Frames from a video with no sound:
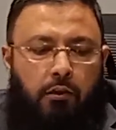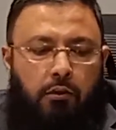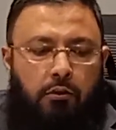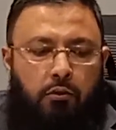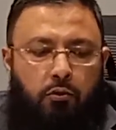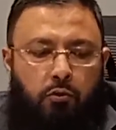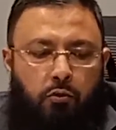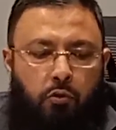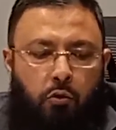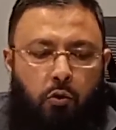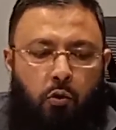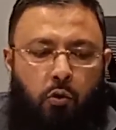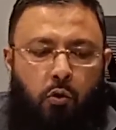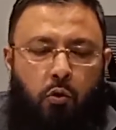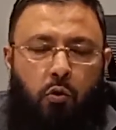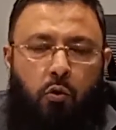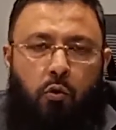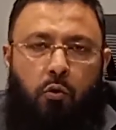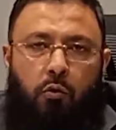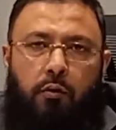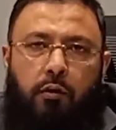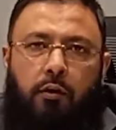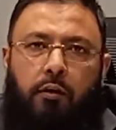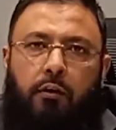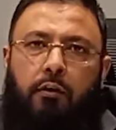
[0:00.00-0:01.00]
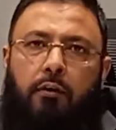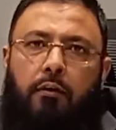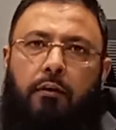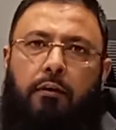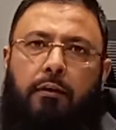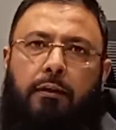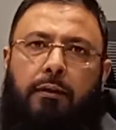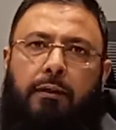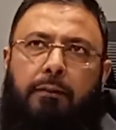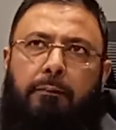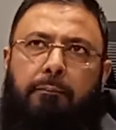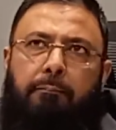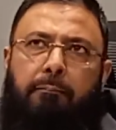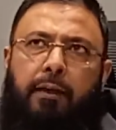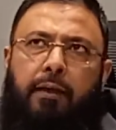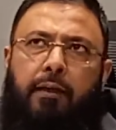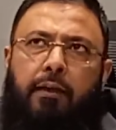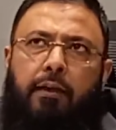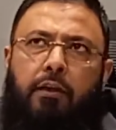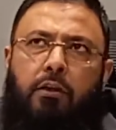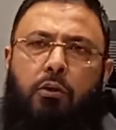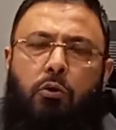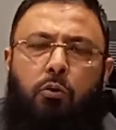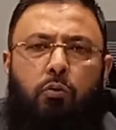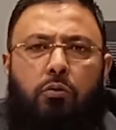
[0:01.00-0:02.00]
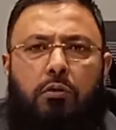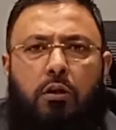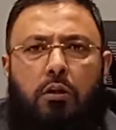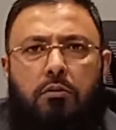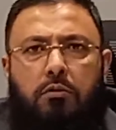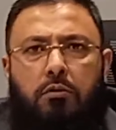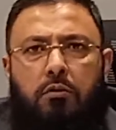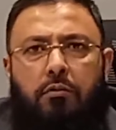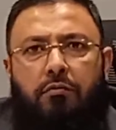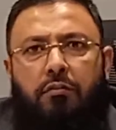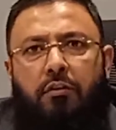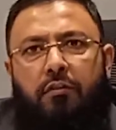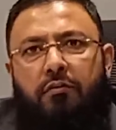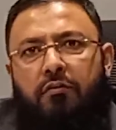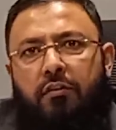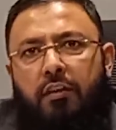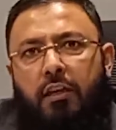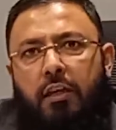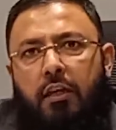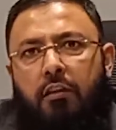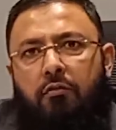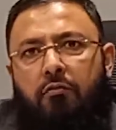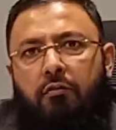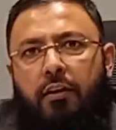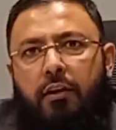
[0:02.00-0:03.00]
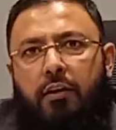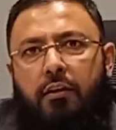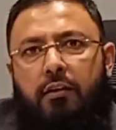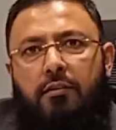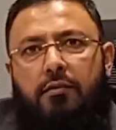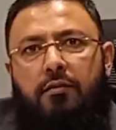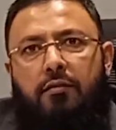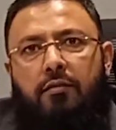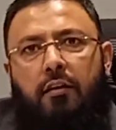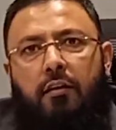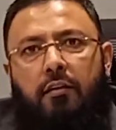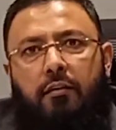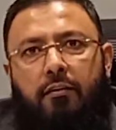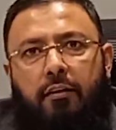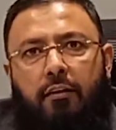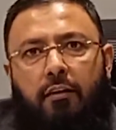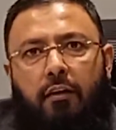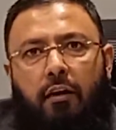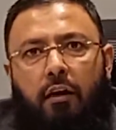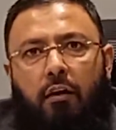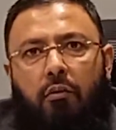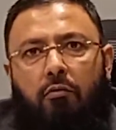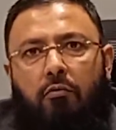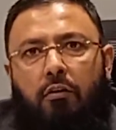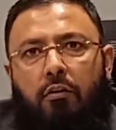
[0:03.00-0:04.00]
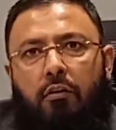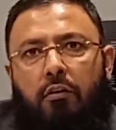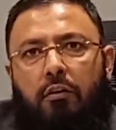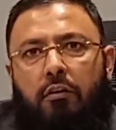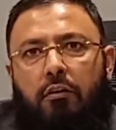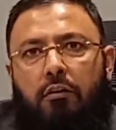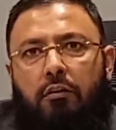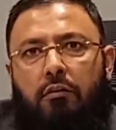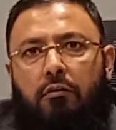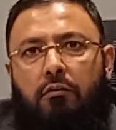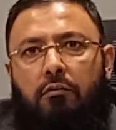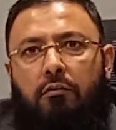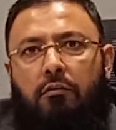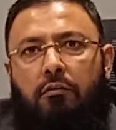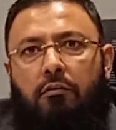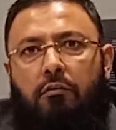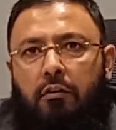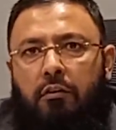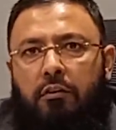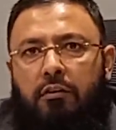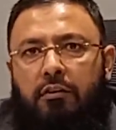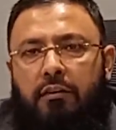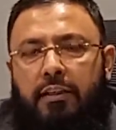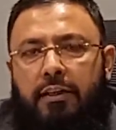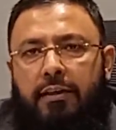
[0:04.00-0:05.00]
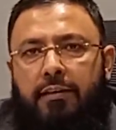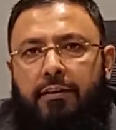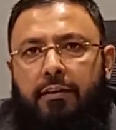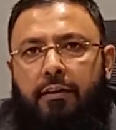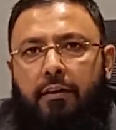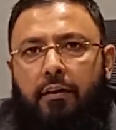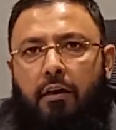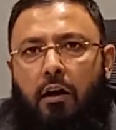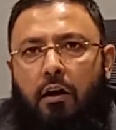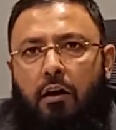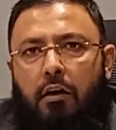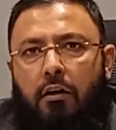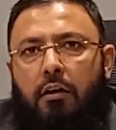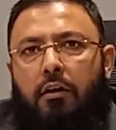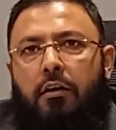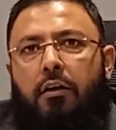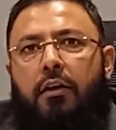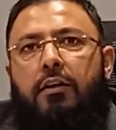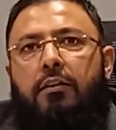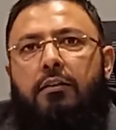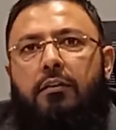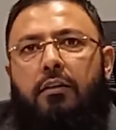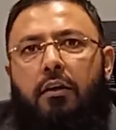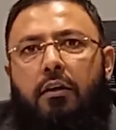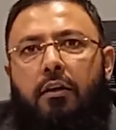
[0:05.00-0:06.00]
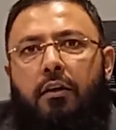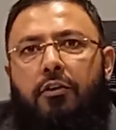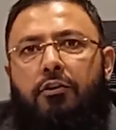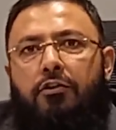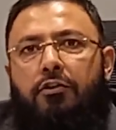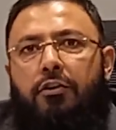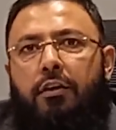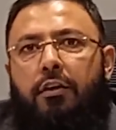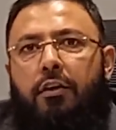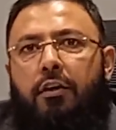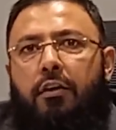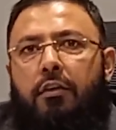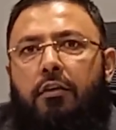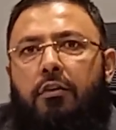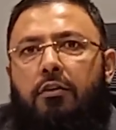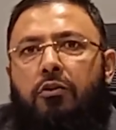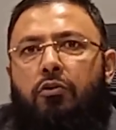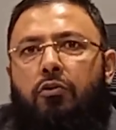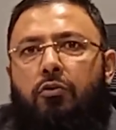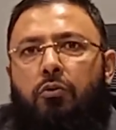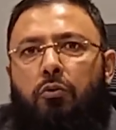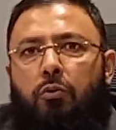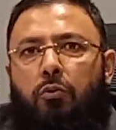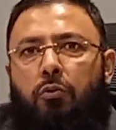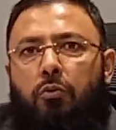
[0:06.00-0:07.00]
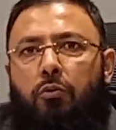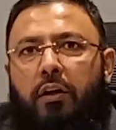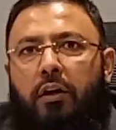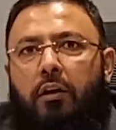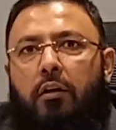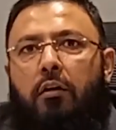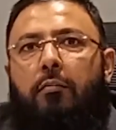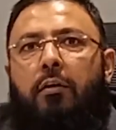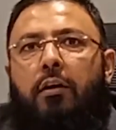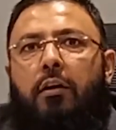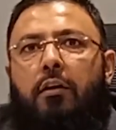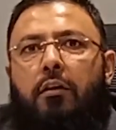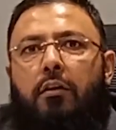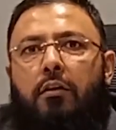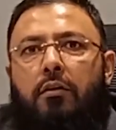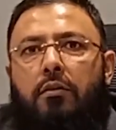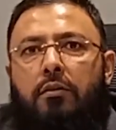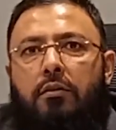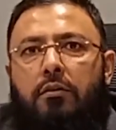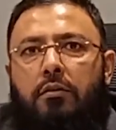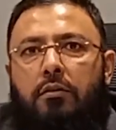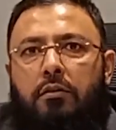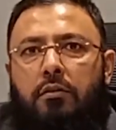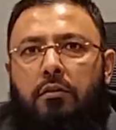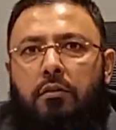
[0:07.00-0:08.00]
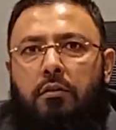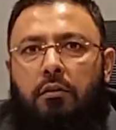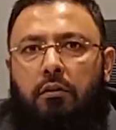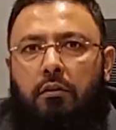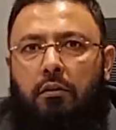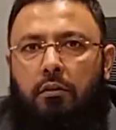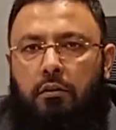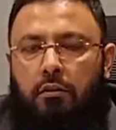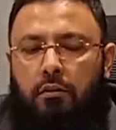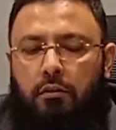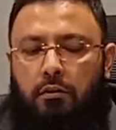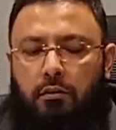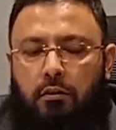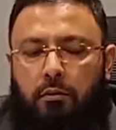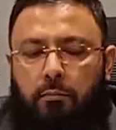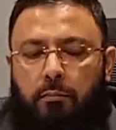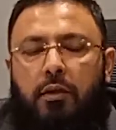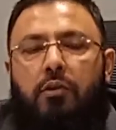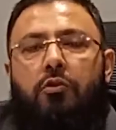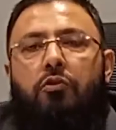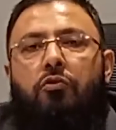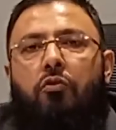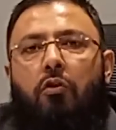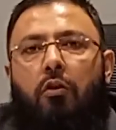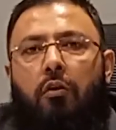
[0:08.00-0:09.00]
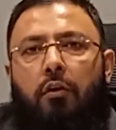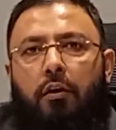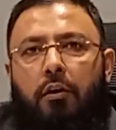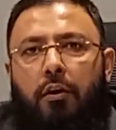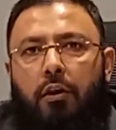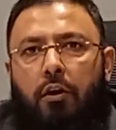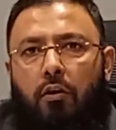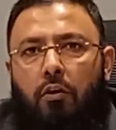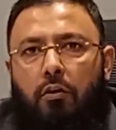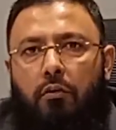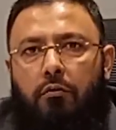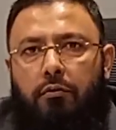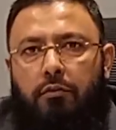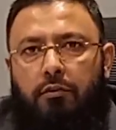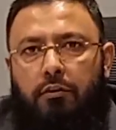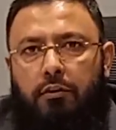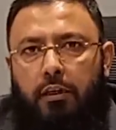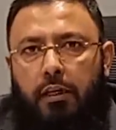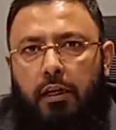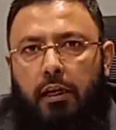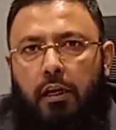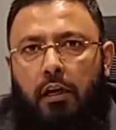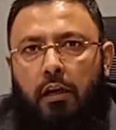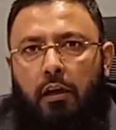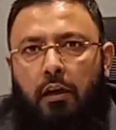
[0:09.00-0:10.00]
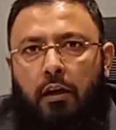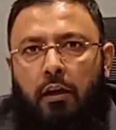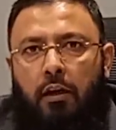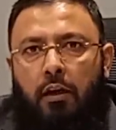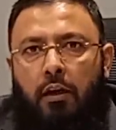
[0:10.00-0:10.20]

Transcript: So back in 2015, we consulted our senior architects and engineers to recommend us the best quality of steel.